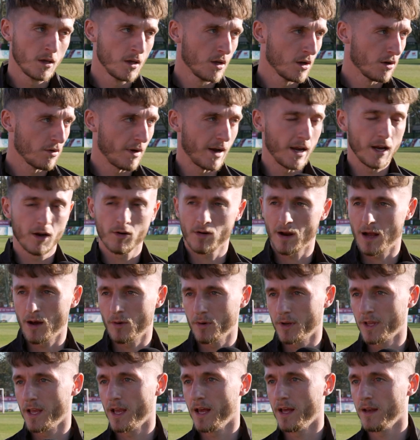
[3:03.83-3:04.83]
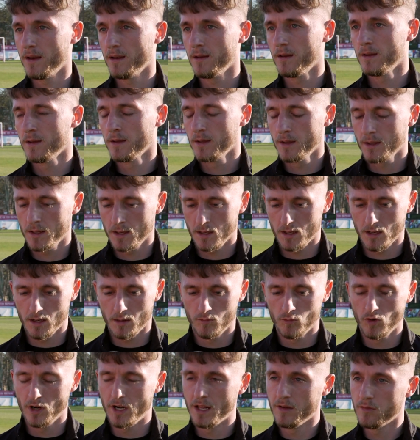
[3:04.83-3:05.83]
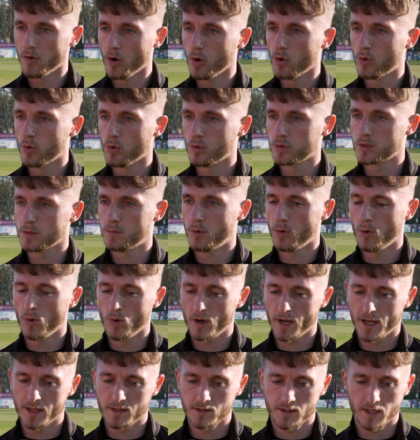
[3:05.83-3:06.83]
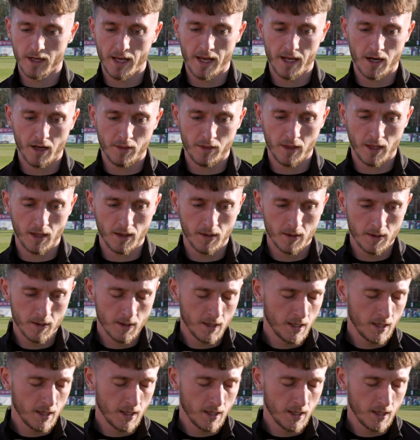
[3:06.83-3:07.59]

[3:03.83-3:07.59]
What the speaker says: Great crowd again, really vocal support again today, and I think